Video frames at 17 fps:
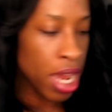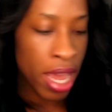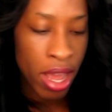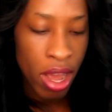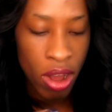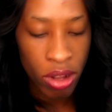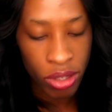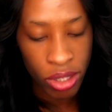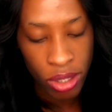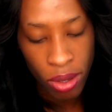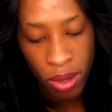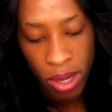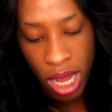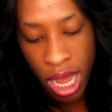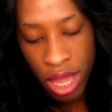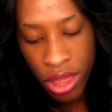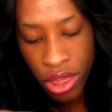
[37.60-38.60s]
I
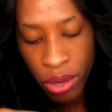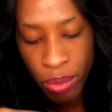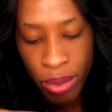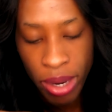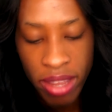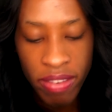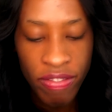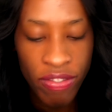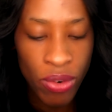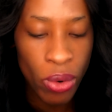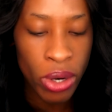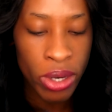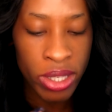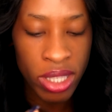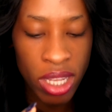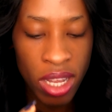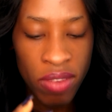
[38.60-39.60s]
also got the
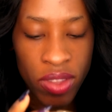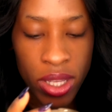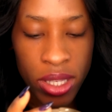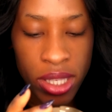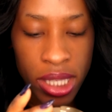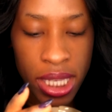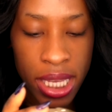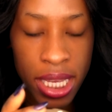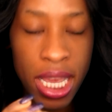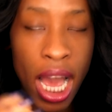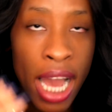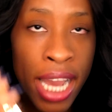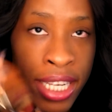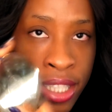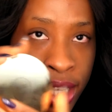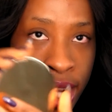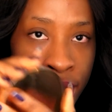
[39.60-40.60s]
Rainforest of the Sea
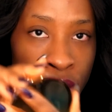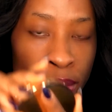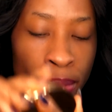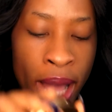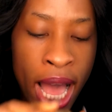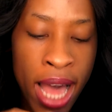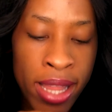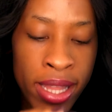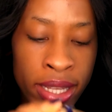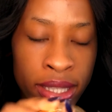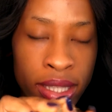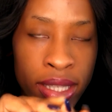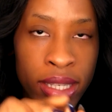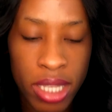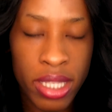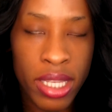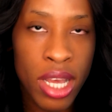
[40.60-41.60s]
Eyeshadow
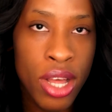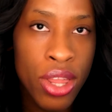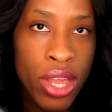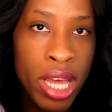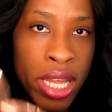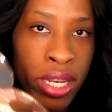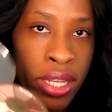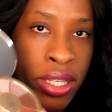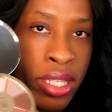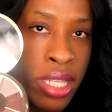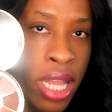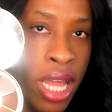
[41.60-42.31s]
Palette. That's how that looks